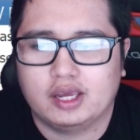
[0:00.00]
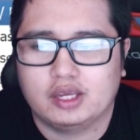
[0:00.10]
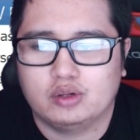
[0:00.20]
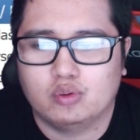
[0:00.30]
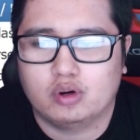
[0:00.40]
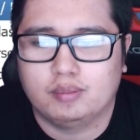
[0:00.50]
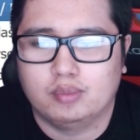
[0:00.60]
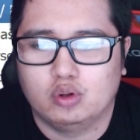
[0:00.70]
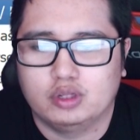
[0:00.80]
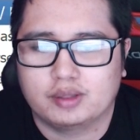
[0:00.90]
your
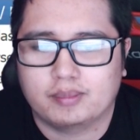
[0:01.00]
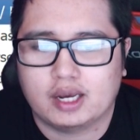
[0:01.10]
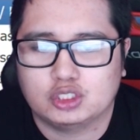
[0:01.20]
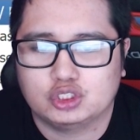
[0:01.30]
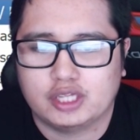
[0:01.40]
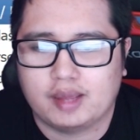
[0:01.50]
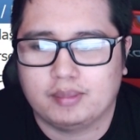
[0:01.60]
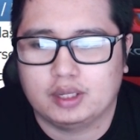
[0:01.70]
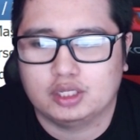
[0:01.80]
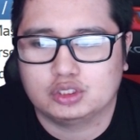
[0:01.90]
bowling bash
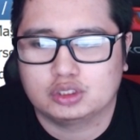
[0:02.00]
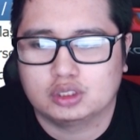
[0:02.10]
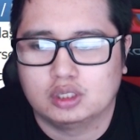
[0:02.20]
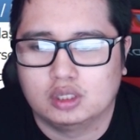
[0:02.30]
damage.